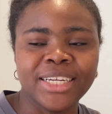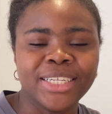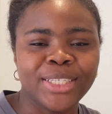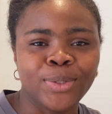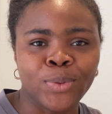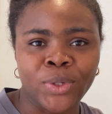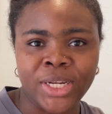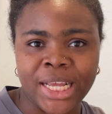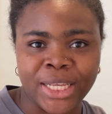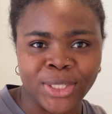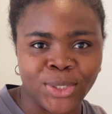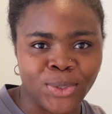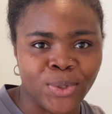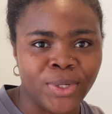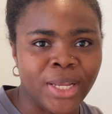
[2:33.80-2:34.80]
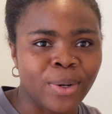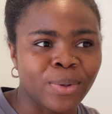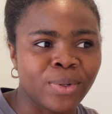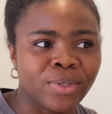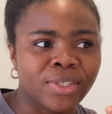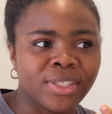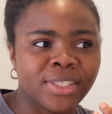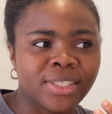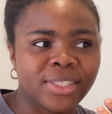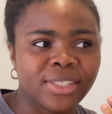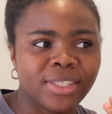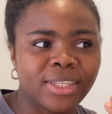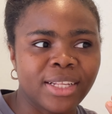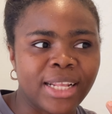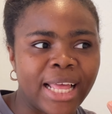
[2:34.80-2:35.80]
The one I saw that
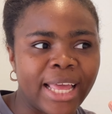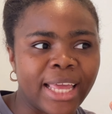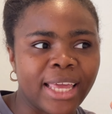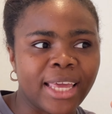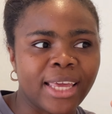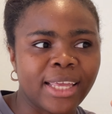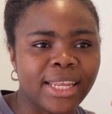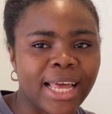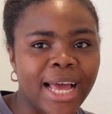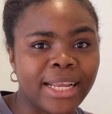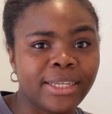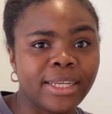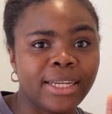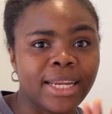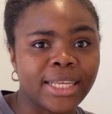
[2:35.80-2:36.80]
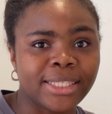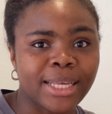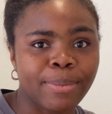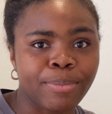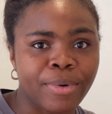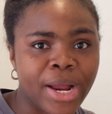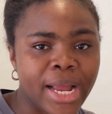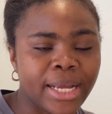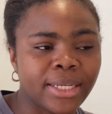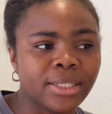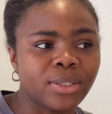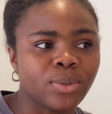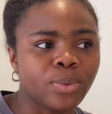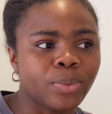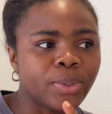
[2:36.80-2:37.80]
was like that had a lesser
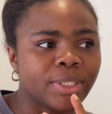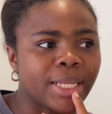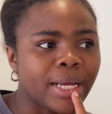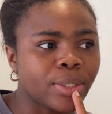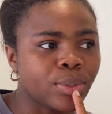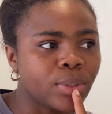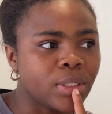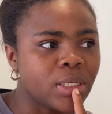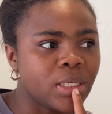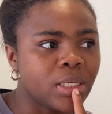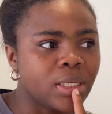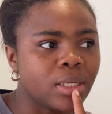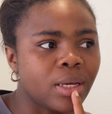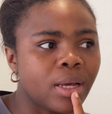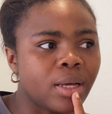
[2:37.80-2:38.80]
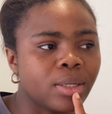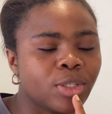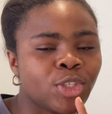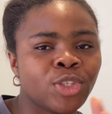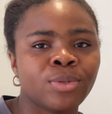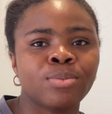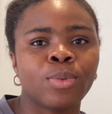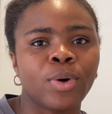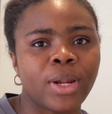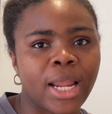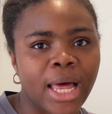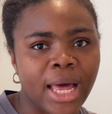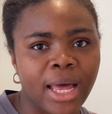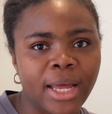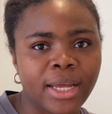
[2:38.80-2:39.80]
price was actually
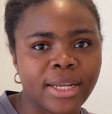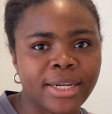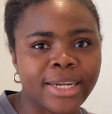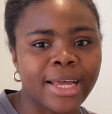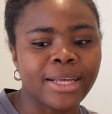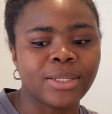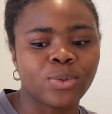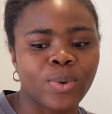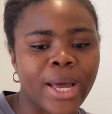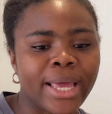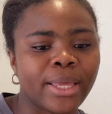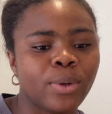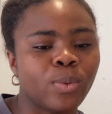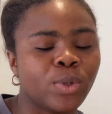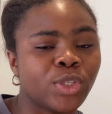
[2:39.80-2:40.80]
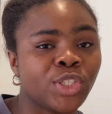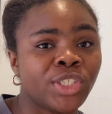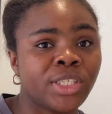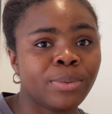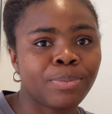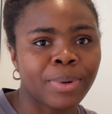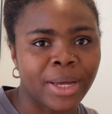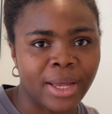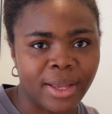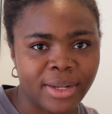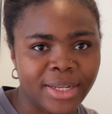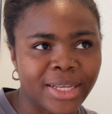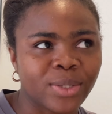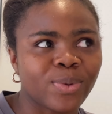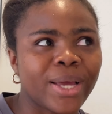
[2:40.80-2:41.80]
smaller. That is why it was cheaper.
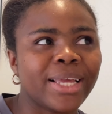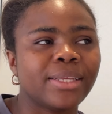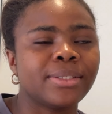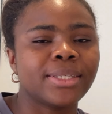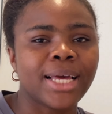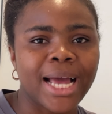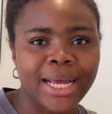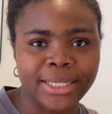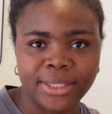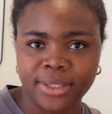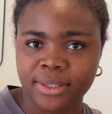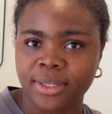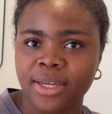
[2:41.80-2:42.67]
That's why it had